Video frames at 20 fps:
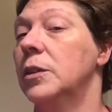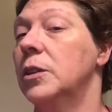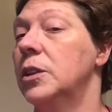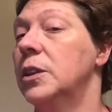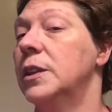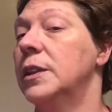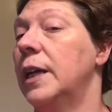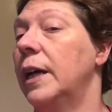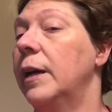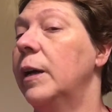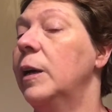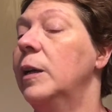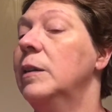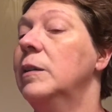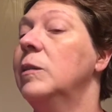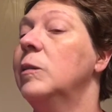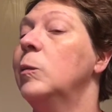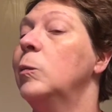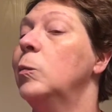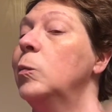I'll just take it
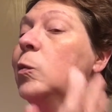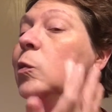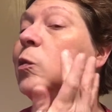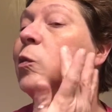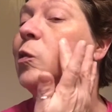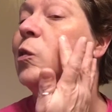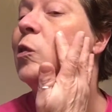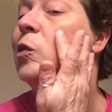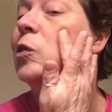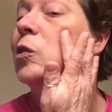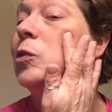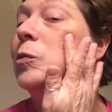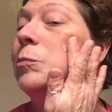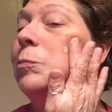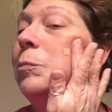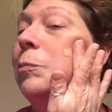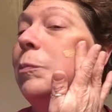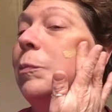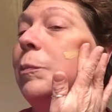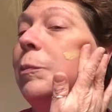and
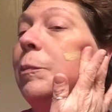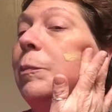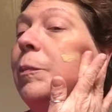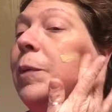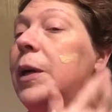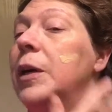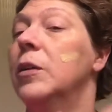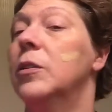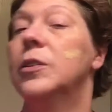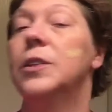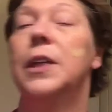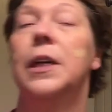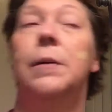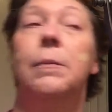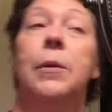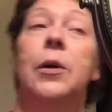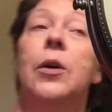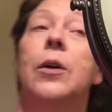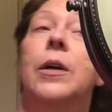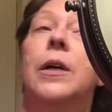smear
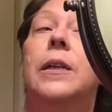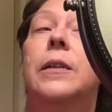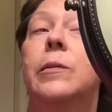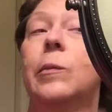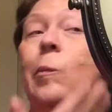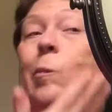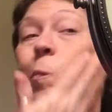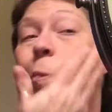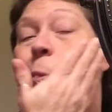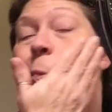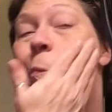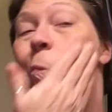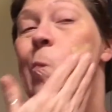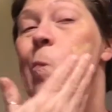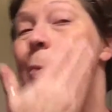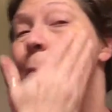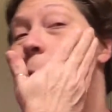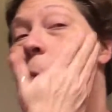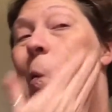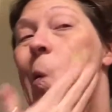some on,
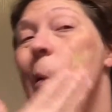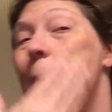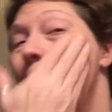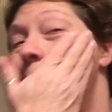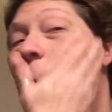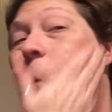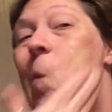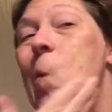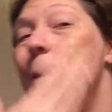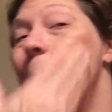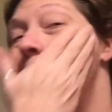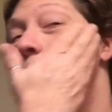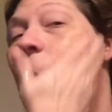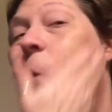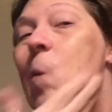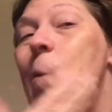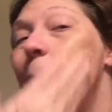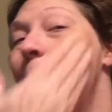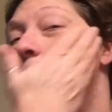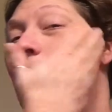and I'm
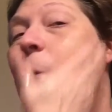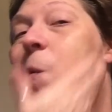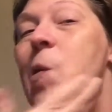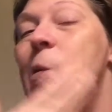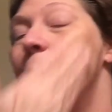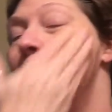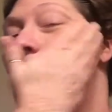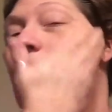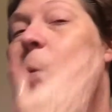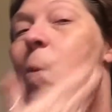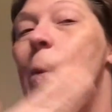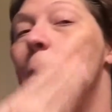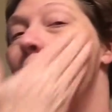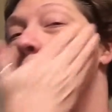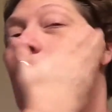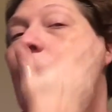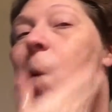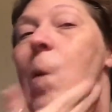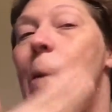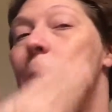gonna rub in some
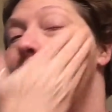more.